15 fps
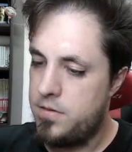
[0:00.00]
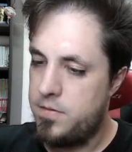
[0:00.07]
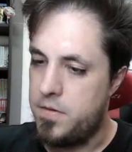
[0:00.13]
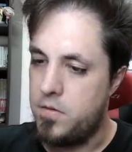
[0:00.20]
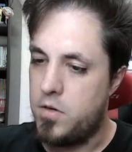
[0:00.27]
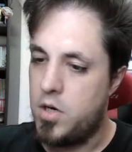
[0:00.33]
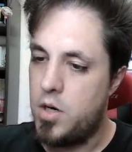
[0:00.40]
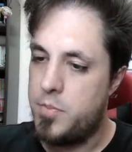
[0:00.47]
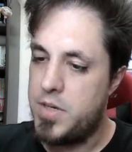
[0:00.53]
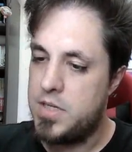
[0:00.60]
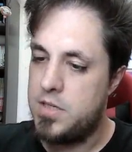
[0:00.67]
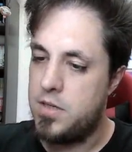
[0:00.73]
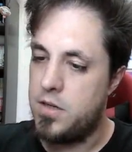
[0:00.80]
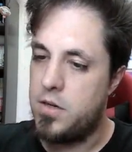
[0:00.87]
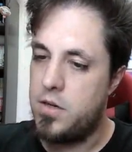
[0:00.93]
Few
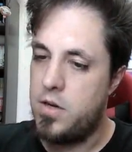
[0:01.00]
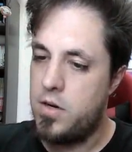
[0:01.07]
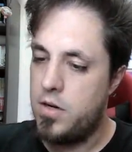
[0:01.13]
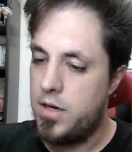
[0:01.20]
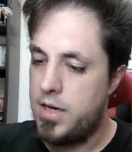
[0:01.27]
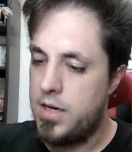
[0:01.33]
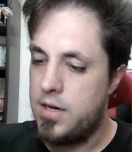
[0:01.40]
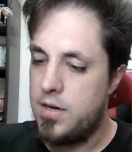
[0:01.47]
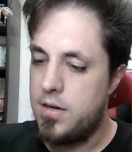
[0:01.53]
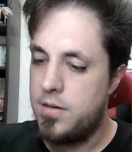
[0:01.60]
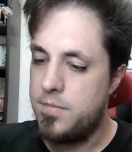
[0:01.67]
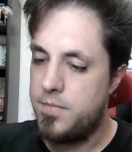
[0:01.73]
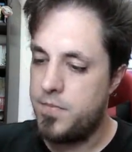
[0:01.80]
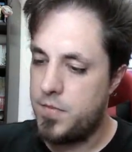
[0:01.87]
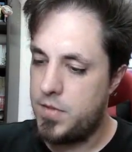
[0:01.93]
copies, then Kirlia,
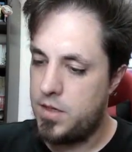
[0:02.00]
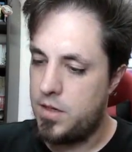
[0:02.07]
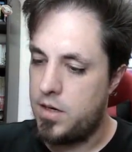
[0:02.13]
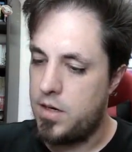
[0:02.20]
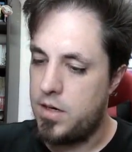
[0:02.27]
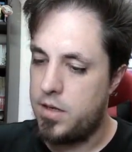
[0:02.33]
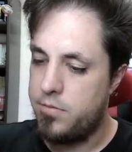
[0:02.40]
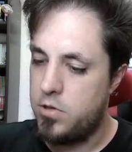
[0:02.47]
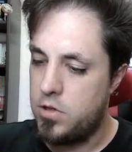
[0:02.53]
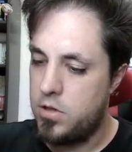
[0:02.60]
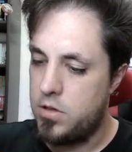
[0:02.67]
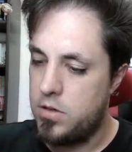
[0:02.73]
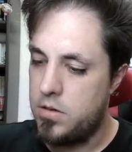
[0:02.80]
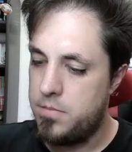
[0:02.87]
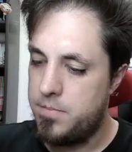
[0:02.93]

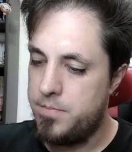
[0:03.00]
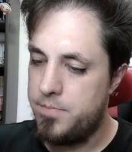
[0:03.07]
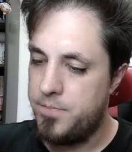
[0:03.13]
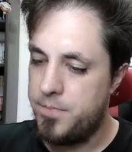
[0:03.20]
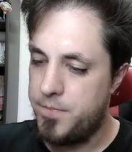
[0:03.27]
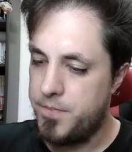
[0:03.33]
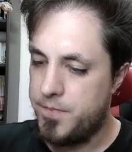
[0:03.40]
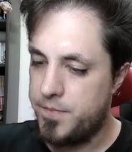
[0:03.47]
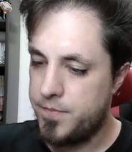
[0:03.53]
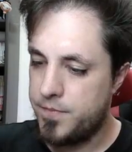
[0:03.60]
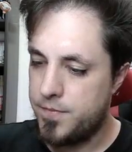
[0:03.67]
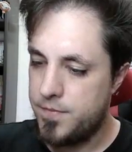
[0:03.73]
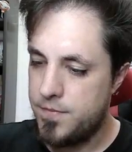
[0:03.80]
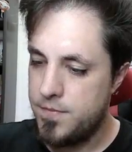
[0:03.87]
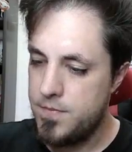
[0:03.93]
Gardevoir.
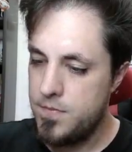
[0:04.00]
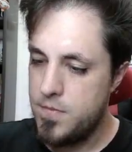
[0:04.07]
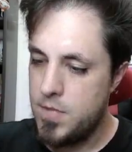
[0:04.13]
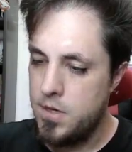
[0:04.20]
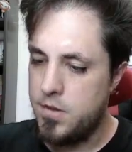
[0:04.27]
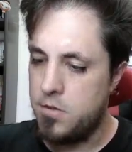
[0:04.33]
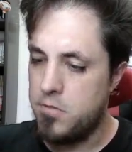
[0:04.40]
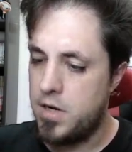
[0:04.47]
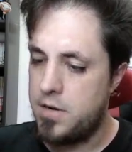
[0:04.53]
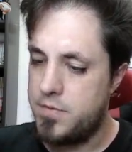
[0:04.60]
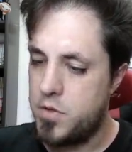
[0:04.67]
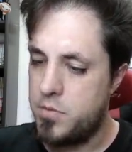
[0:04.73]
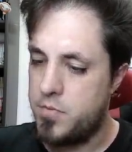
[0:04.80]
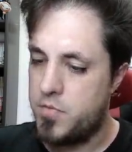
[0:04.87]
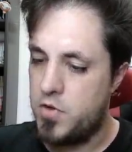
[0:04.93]
Then we have
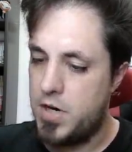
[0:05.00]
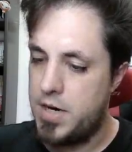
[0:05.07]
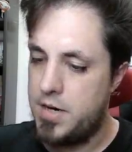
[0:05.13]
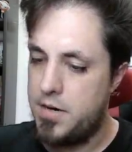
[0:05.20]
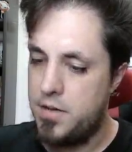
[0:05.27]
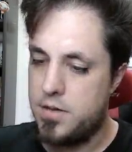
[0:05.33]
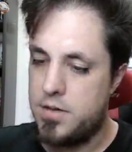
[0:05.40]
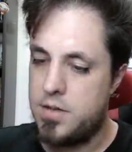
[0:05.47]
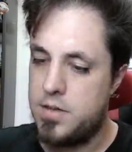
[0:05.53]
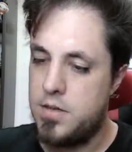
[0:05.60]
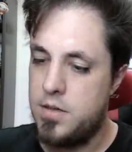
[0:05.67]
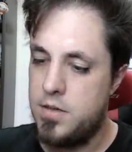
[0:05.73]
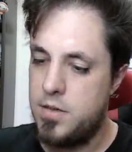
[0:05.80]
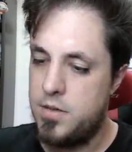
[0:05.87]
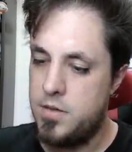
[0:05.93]
some trainers.
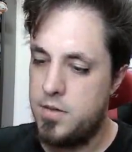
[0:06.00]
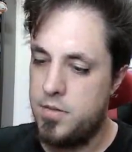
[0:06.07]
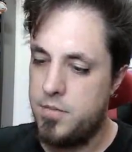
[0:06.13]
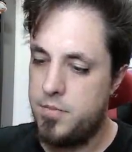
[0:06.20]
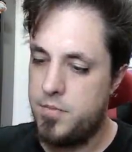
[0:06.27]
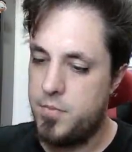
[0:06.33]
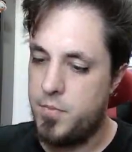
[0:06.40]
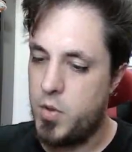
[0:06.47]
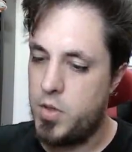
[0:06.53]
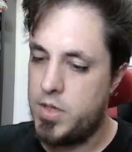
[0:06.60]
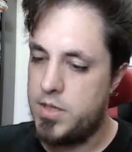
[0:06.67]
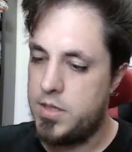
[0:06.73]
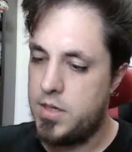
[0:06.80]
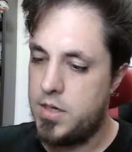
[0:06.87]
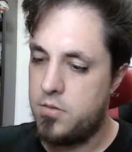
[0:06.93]

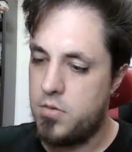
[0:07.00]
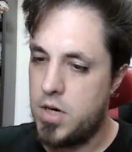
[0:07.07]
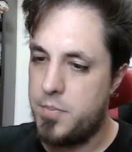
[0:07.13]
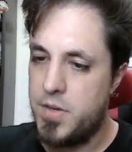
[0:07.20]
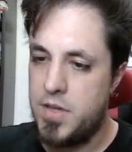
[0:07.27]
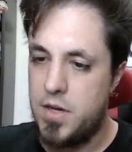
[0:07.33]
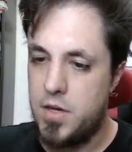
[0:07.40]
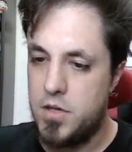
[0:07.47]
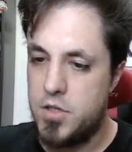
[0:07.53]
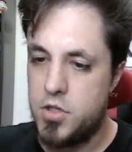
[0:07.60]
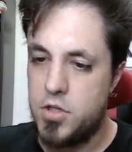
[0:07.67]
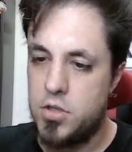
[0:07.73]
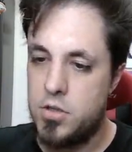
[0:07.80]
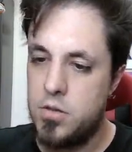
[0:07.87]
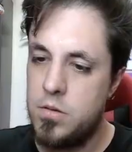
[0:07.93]
Ponyta,
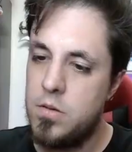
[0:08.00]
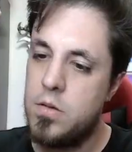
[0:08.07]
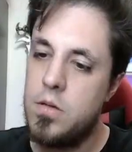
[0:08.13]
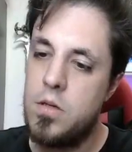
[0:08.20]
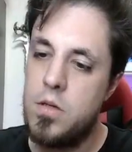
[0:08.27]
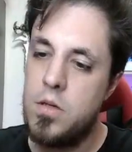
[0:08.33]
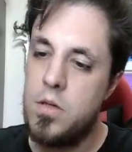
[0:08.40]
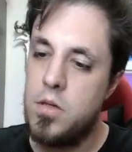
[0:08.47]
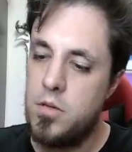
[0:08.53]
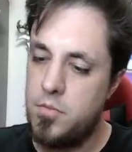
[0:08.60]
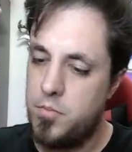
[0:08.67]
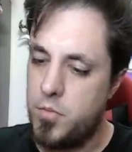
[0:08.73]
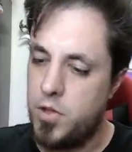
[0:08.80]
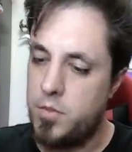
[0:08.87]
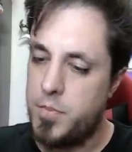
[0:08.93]
Rapidash,
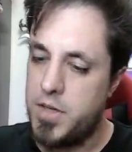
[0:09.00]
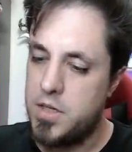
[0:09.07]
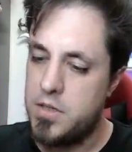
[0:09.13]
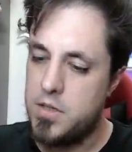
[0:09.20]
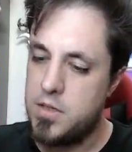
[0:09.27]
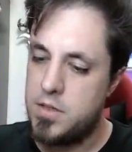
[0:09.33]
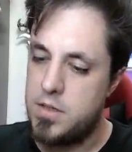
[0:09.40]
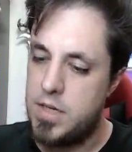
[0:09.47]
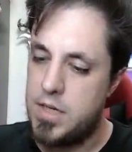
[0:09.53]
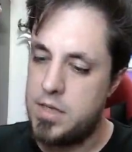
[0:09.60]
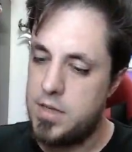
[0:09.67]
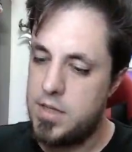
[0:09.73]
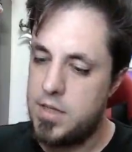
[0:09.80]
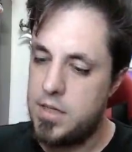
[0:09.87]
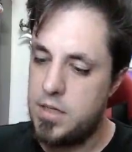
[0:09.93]
Vulpix,
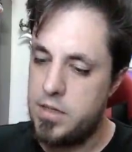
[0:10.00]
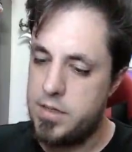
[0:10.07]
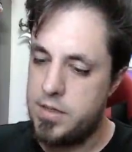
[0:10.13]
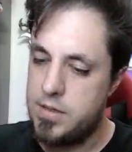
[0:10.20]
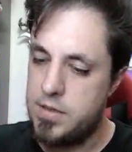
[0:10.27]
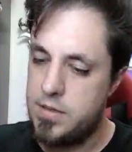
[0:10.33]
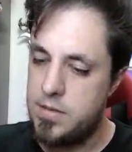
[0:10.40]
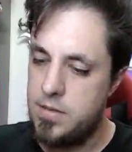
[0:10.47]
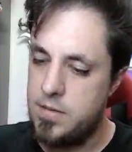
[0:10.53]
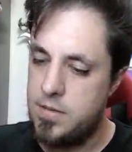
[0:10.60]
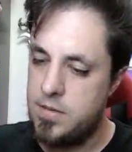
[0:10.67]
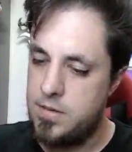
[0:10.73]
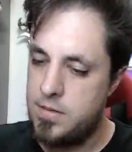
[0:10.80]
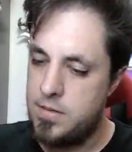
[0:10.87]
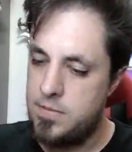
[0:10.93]
Ninetales,
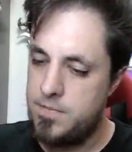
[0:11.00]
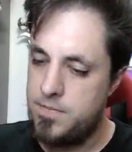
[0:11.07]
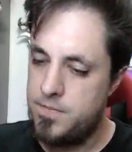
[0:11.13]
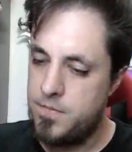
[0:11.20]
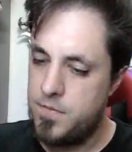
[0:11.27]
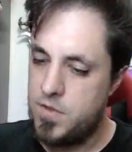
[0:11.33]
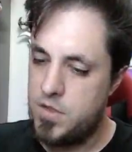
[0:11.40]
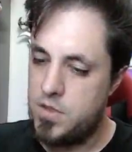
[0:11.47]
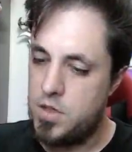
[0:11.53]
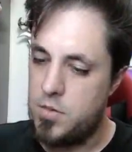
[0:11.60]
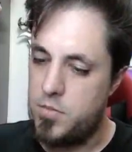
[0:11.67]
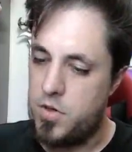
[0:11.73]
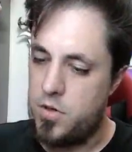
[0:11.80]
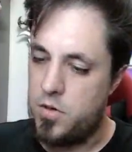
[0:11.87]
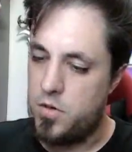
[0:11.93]

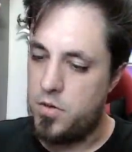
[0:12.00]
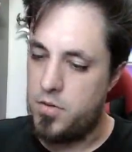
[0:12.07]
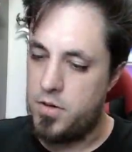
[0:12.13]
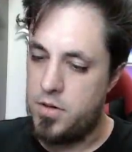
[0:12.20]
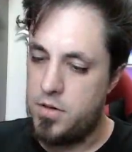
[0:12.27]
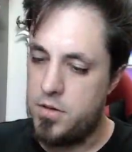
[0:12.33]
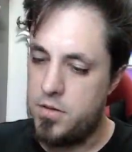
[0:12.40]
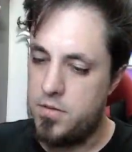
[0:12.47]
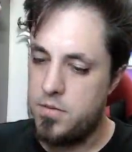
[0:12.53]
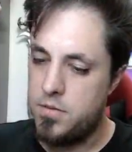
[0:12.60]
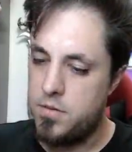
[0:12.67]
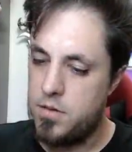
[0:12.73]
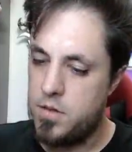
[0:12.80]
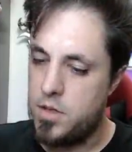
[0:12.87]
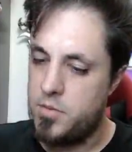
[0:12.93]
some other
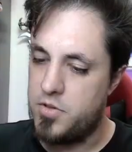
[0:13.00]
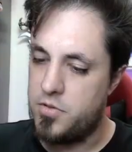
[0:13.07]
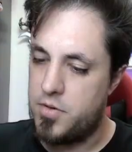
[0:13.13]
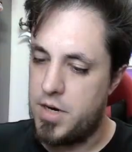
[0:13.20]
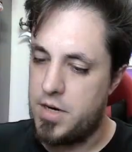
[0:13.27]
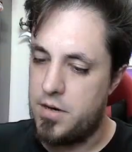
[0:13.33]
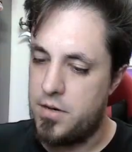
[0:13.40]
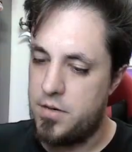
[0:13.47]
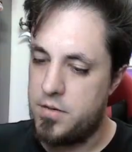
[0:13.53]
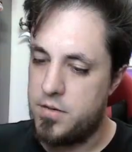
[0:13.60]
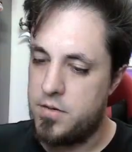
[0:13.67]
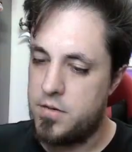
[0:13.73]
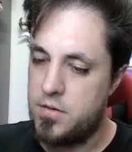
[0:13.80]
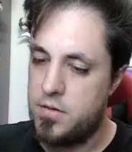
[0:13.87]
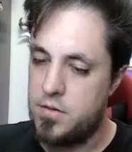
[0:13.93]
common
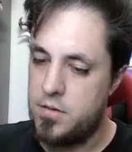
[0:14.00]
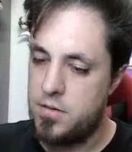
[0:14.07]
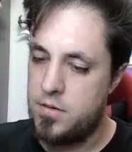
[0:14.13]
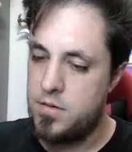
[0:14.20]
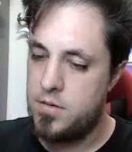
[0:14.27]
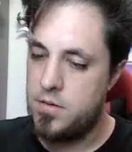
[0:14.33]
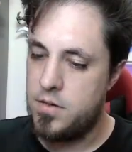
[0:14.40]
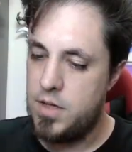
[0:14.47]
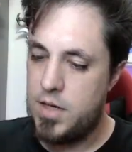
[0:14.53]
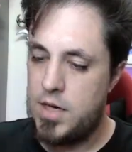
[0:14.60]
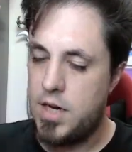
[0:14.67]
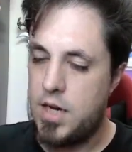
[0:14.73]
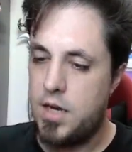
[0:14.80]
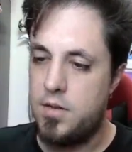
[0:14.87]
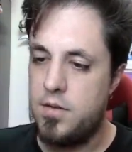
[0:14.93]
trainers,
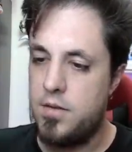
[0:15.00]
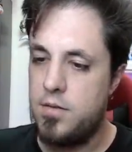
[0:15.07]
and